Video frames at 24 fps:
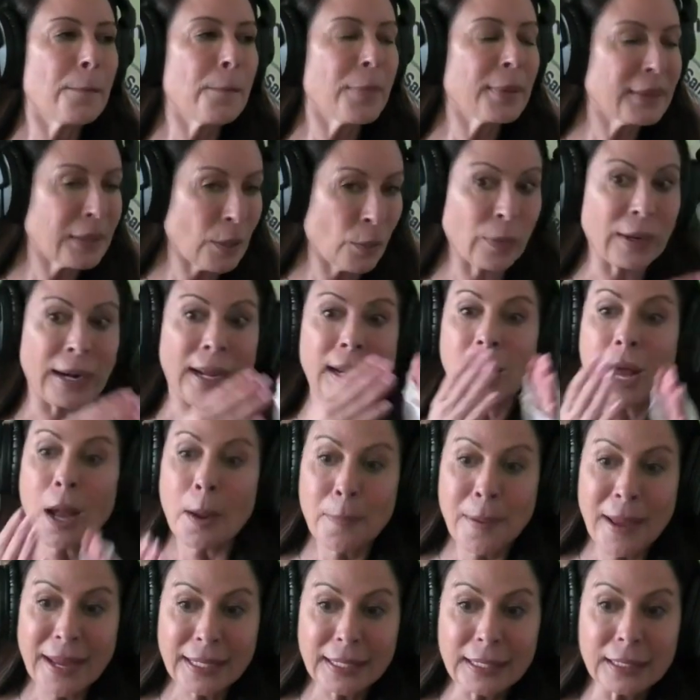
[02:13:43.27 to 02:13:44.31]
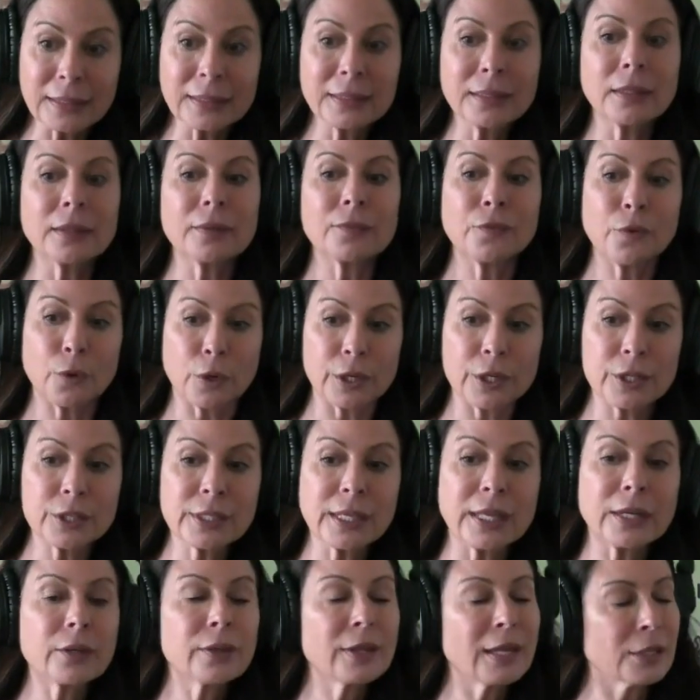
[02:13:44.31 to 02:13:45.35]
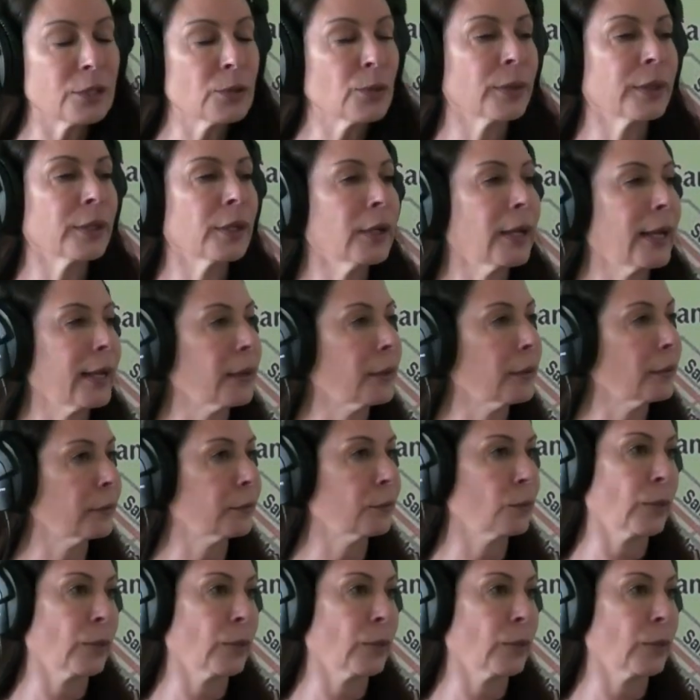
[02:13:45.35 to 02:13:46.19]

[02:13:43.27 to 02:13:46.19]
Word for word: But then when I got back in 4 years later, that's when they're like,